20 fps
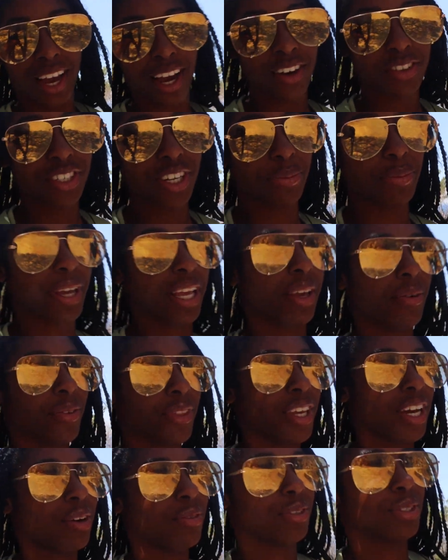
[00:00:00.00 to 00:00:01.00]
I'll check back in
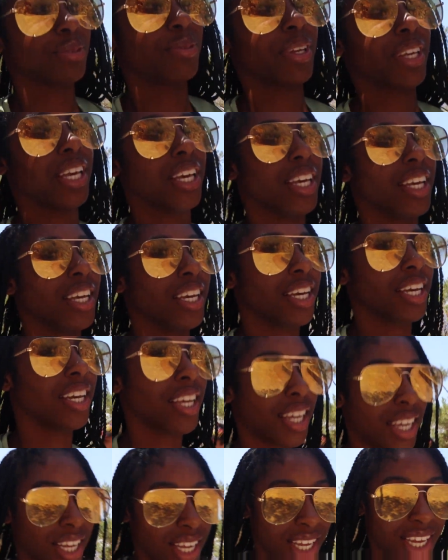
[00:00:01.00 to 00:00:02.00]
with y'all once we get
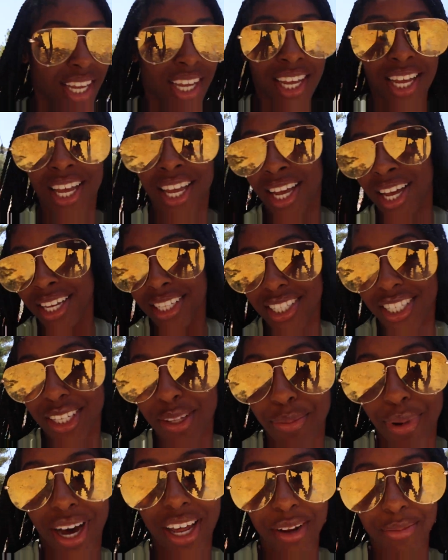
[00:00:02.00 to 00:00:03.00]
to
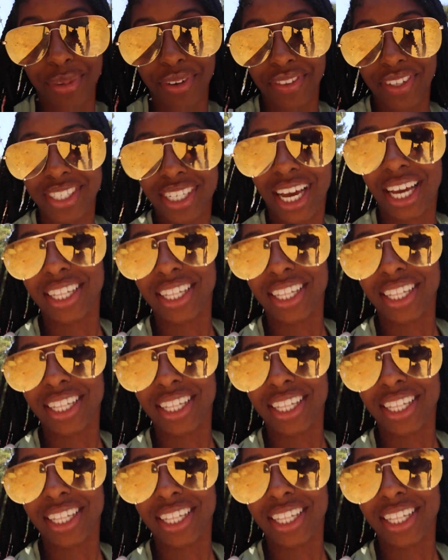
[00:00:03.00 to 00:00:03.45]
the bottom of this